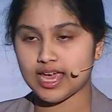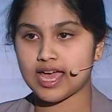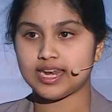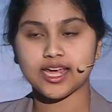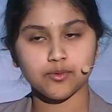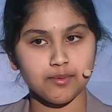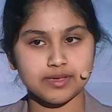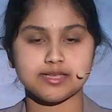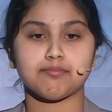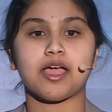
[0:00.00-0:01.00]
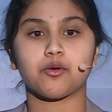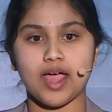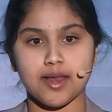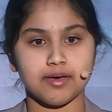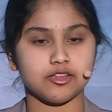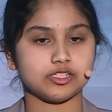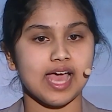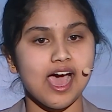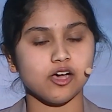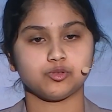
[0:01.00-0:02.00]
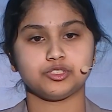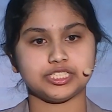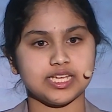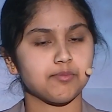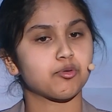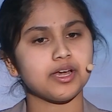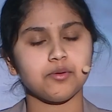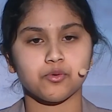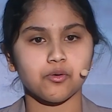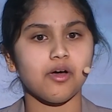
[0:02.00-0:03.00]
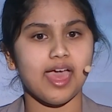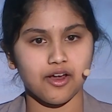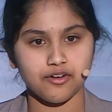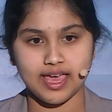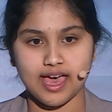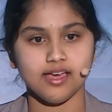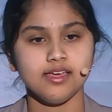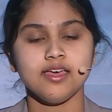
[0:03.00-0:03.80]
and here we visit my grandmother's house, which is in a pretty rural area.